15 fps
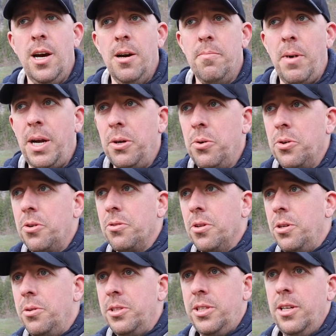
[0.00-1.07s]
My whole
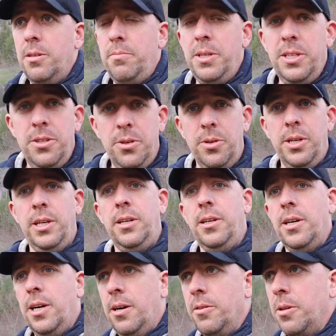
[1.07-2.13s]
crew is going to be doing
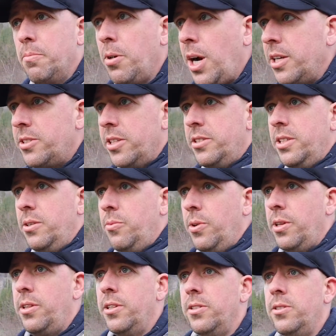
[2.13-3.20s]
the processing
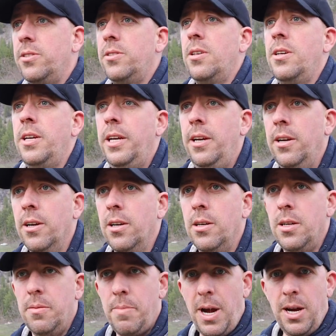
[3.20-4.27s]
with us here
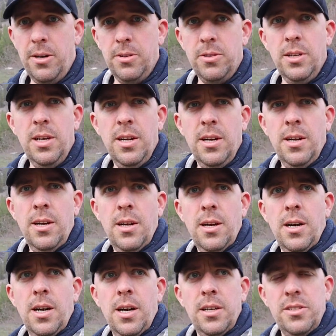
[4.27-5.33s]
in about
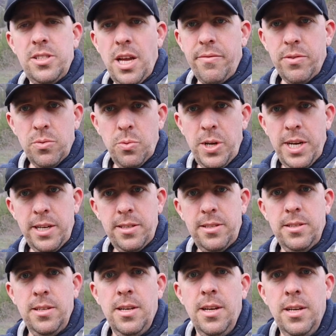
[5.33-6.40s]
7
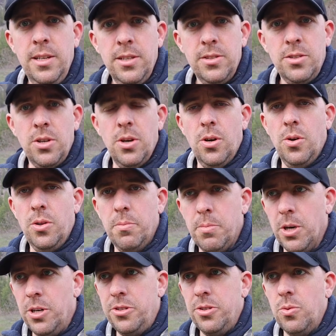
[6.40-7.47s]
weeks. So the
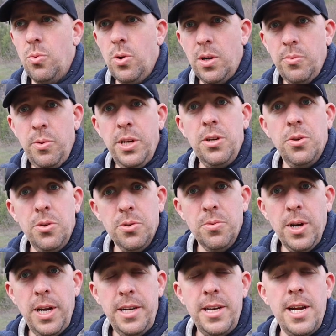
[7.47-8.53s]
birds are 1 week old
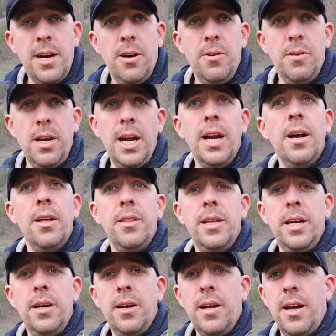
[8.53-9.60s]
right now, and
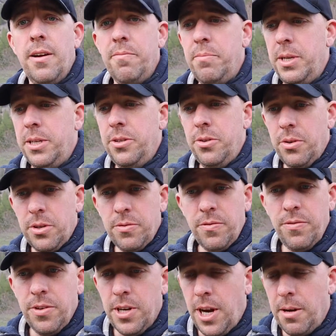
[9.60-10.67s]
they have been doing
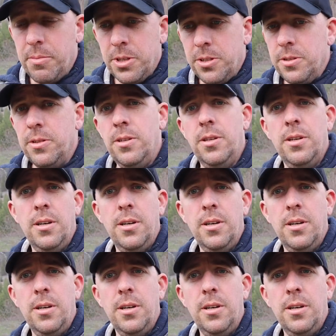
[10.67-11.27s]
phenomenal.